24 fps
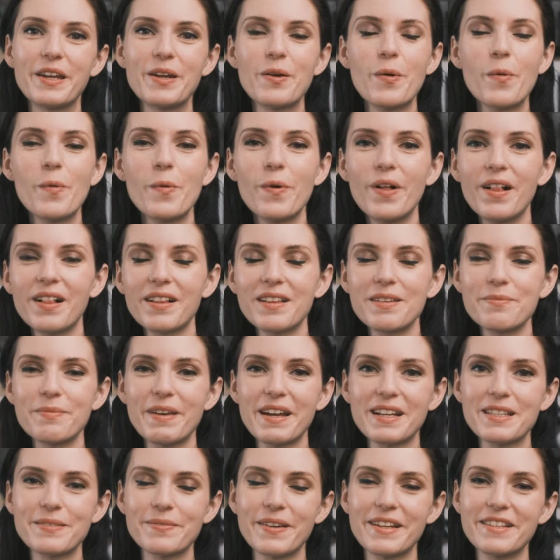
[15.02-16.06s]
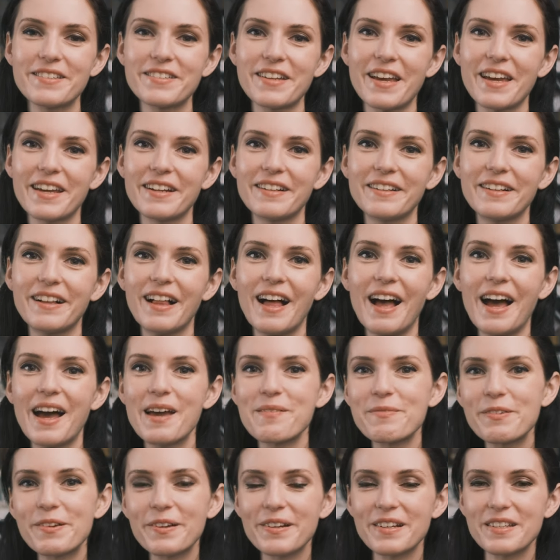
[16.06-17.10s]
everyone, welcome back to my channel.
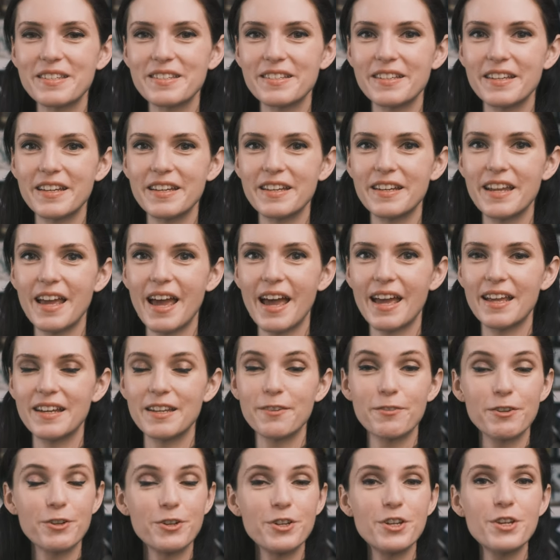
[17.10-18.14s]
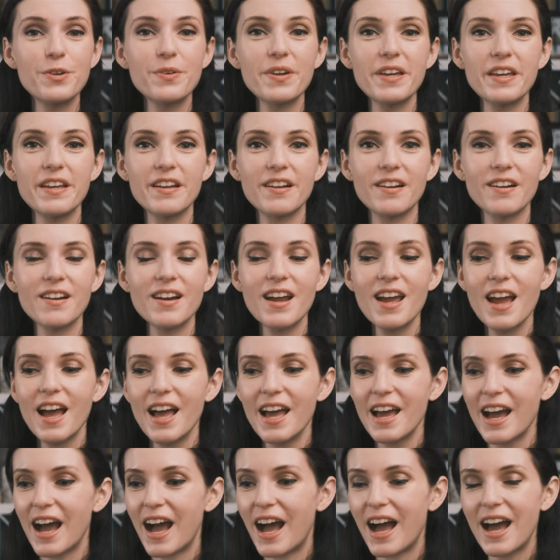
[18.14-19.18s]
I'm Kristin, and if you're new here,
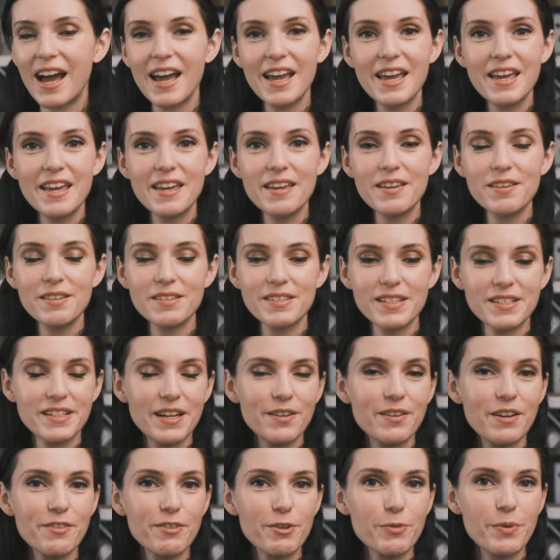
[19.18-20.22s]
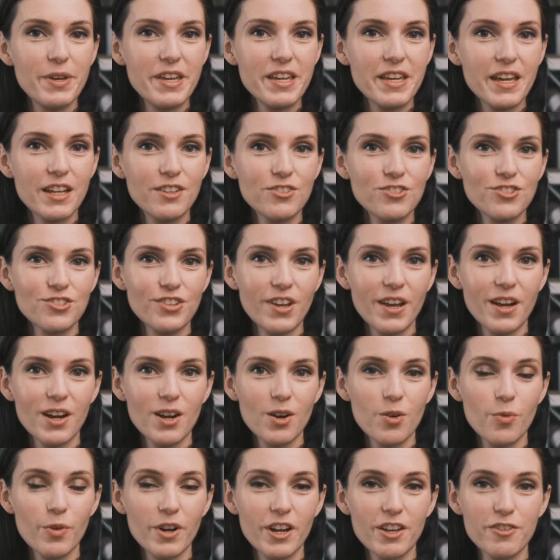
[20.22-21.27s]
I sit down every week and
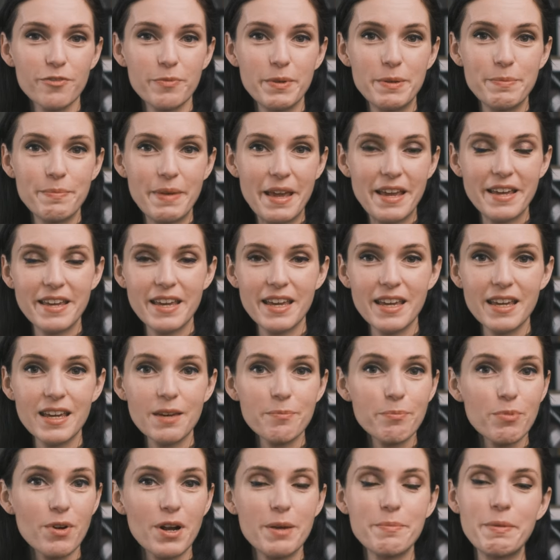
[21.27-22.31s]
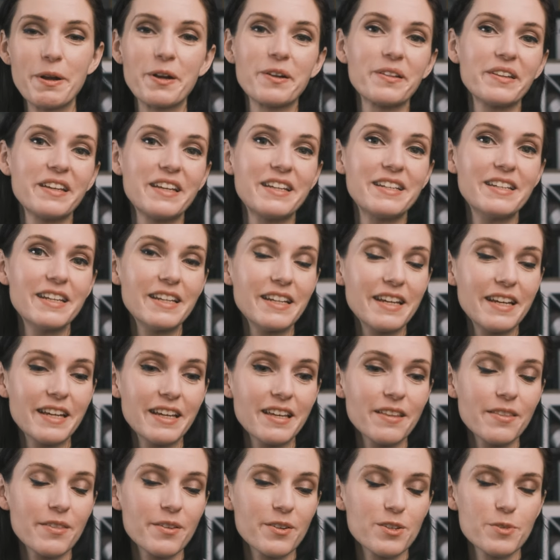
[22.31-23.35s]
share what I've been making, primarily
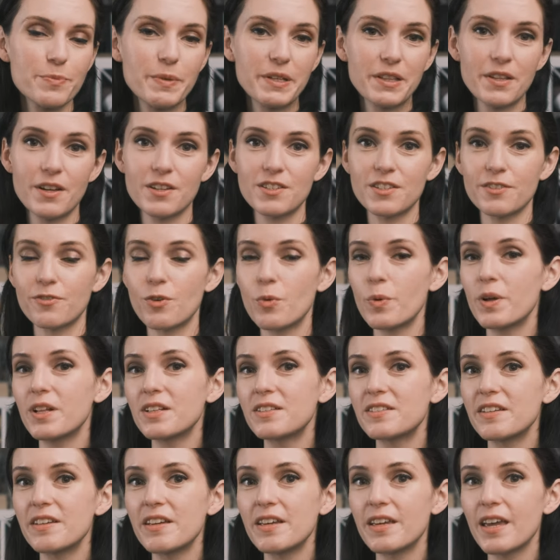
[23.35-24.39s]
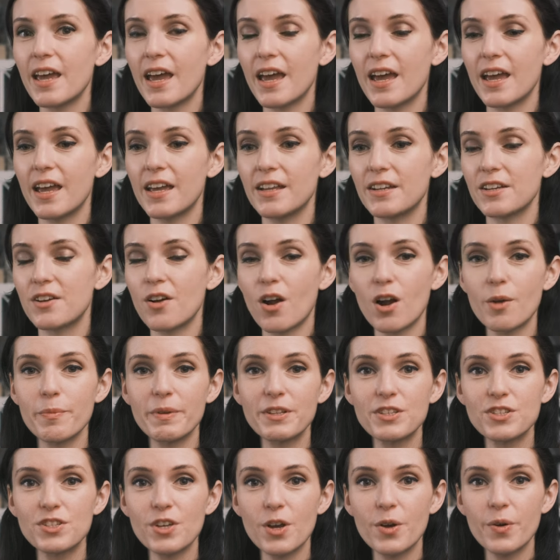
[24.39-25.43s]
knitting. There's been lots of quilting and
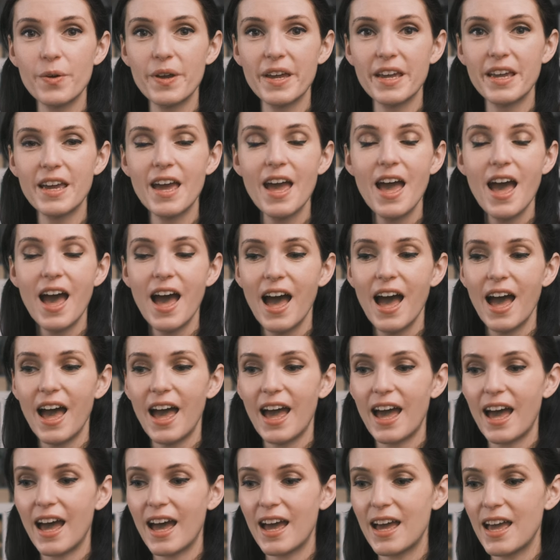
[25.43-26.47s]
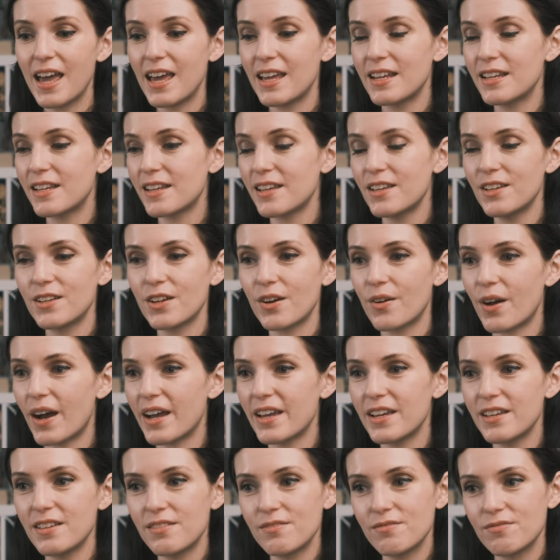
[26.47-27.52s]
garment sewing, uh, and you know,
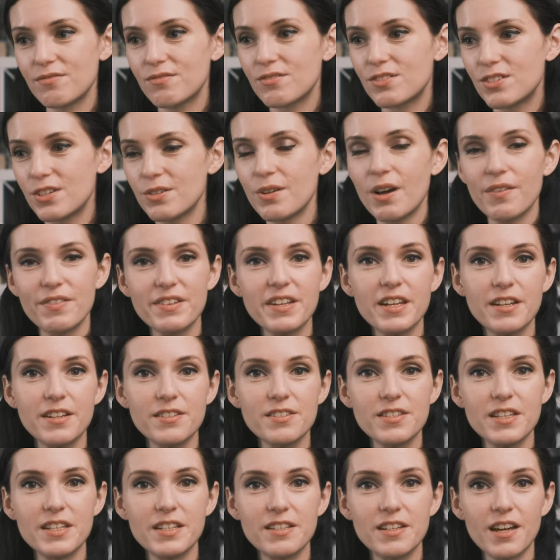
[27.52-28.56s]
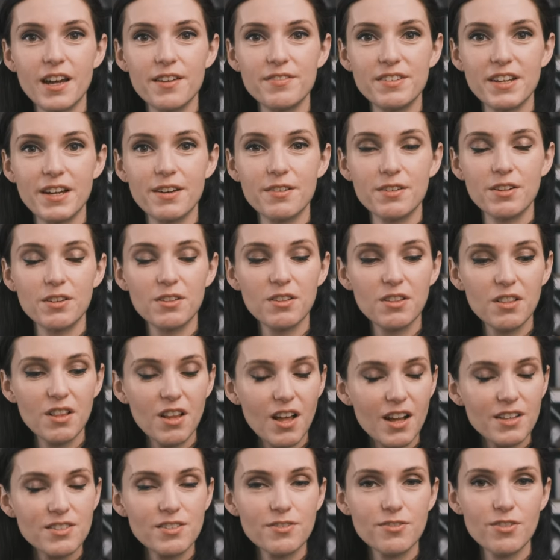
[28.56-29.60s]
I do have a tendency to dive down
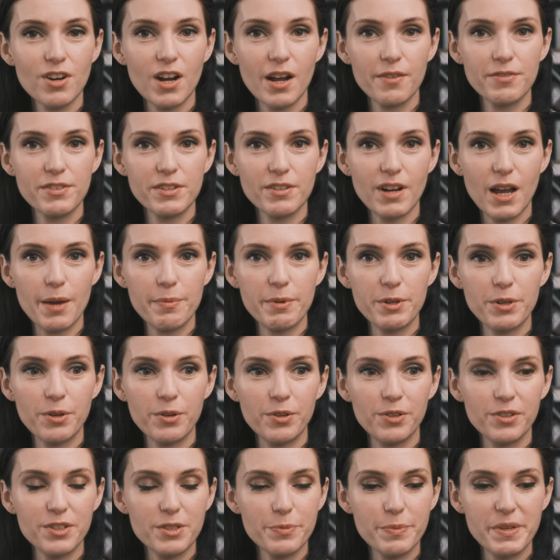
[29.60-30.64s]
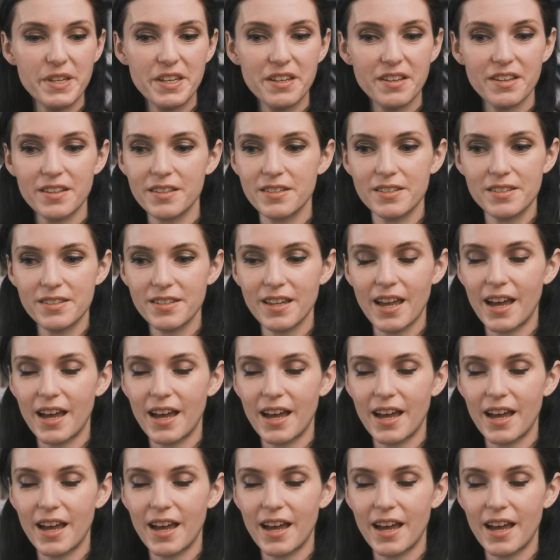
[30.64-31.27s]
lots of crafty rabbit holes because